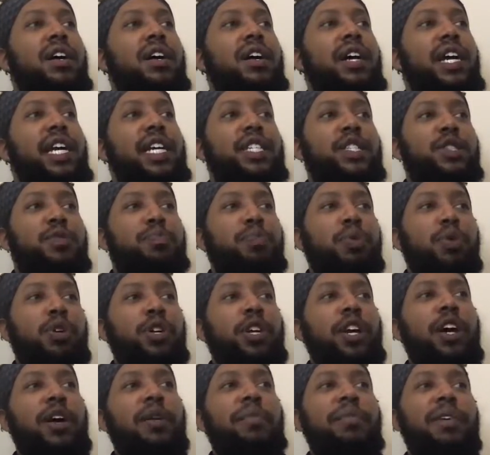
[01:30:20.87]
He just pulled
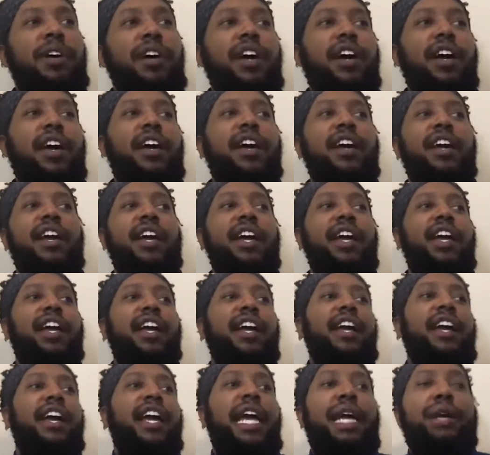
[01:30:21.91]
up,
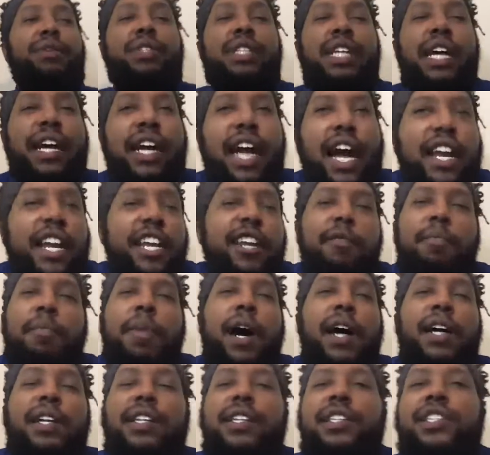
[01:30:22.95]
and he was like, "I need a
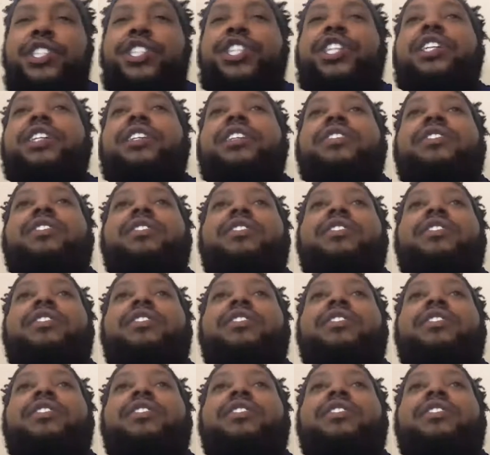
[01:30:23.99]
bottle of gin."